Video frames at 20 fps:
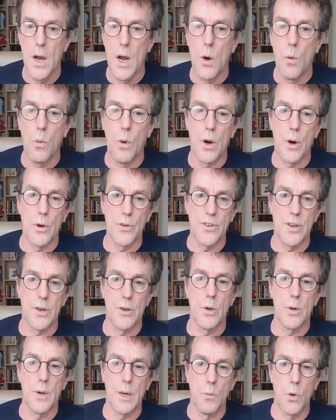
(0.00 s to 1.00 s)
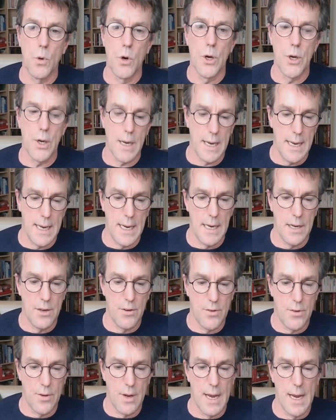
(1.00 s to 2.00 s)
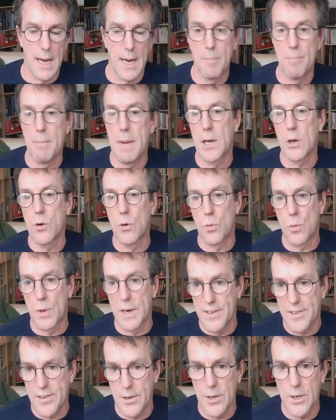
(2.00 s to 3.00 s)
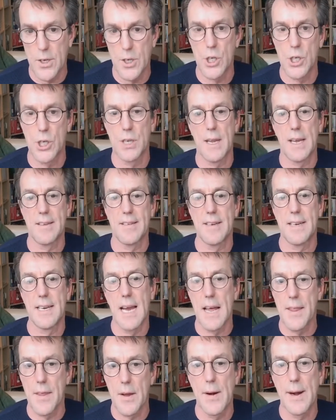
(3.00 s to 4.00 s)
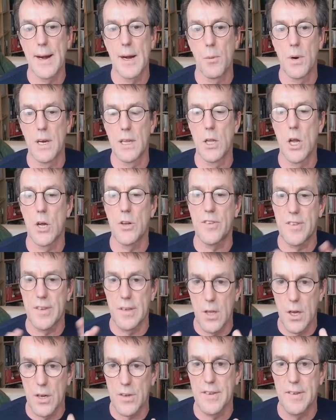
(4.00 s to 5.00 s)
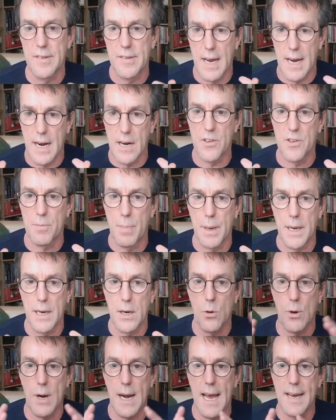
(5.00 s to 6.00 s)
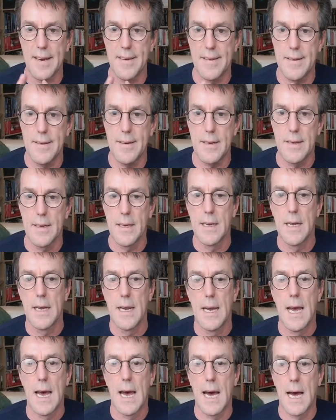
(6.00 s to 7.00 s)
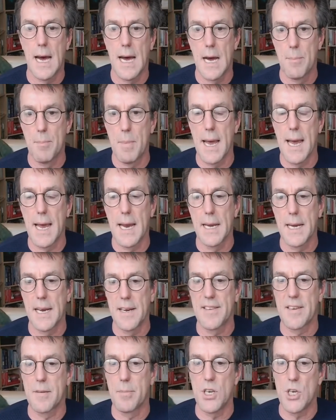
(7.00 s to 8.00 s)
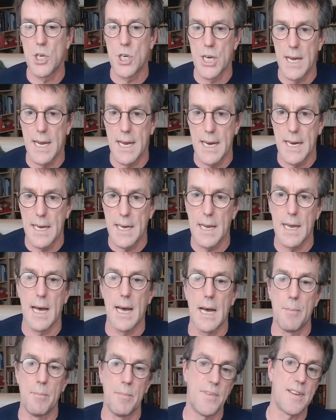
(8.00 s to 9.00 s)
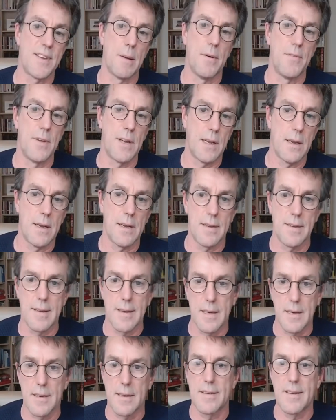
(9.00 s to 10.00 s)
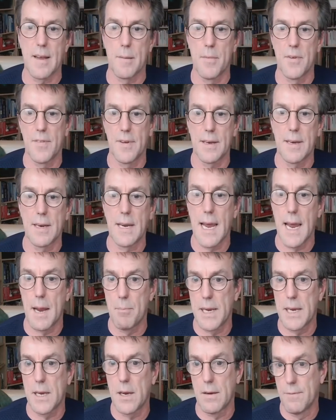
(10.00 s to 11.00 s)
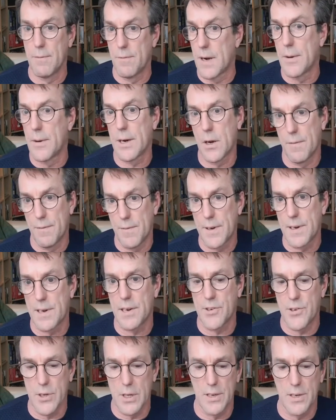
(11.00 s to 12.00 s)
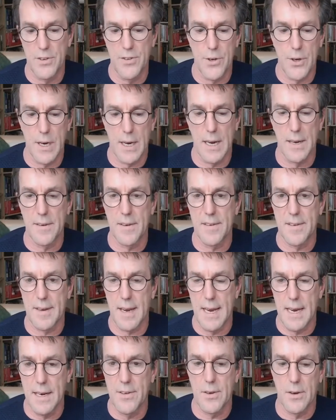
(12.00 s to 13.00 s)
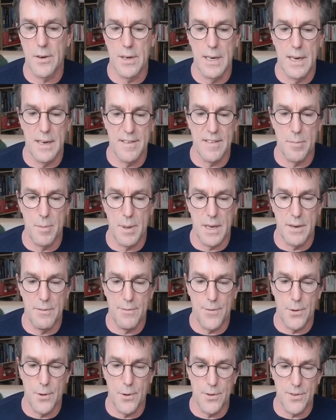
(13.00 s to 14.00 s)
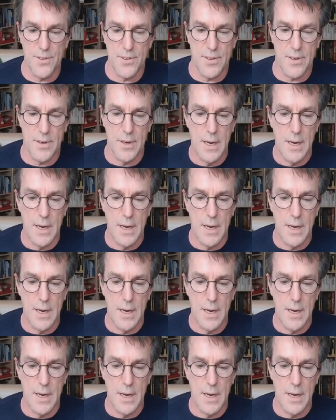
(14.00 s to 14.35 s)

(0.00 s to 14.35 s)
We're also doing work in medical research. That's another area where lots and lots of data is being created and needs to be shared. Some of it can be very confidential, as you could understand, so it needs to be enforced.